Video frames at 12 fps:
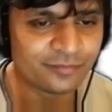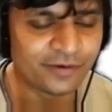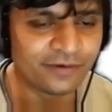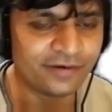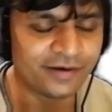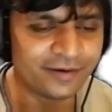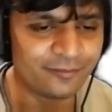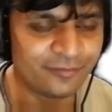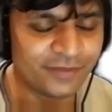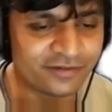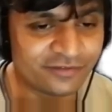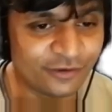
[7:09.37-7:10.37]

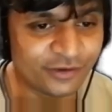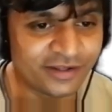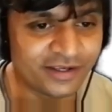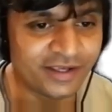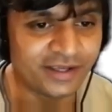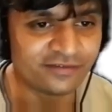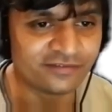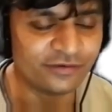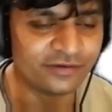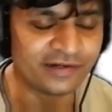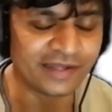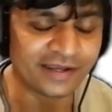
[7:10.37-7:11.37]
paradigm, that's not the case.
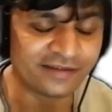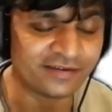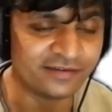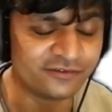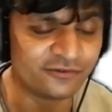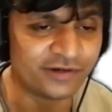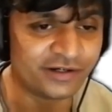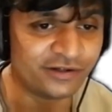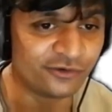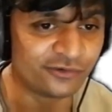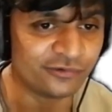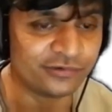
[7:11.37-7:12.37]
So like I said, this is very
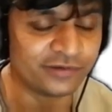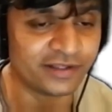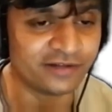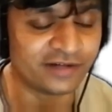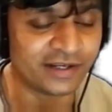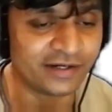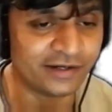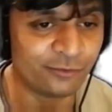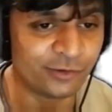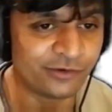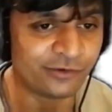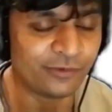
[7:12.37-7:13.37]
useful for things like
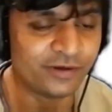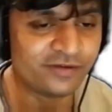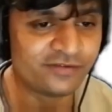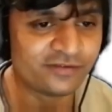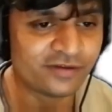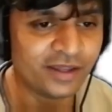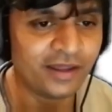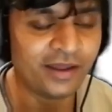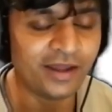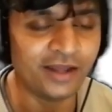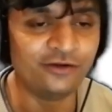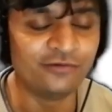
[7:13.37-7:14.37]
network requests,
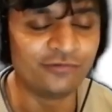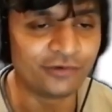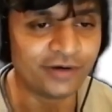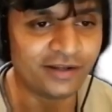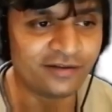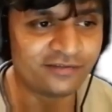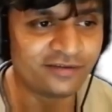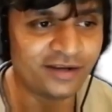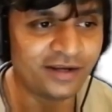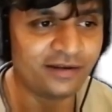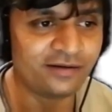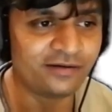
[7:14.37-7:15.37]
and you've already
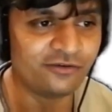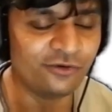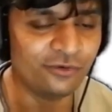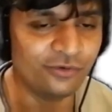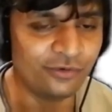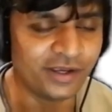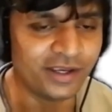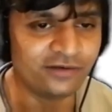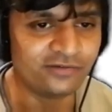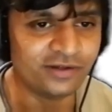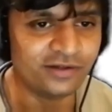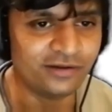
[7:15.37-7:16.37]
seen it in your
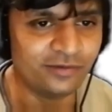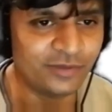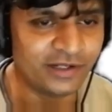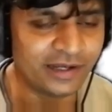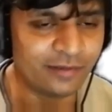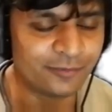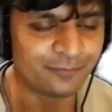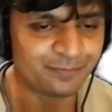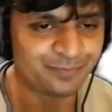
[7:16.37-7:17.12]
OKHTTP lab.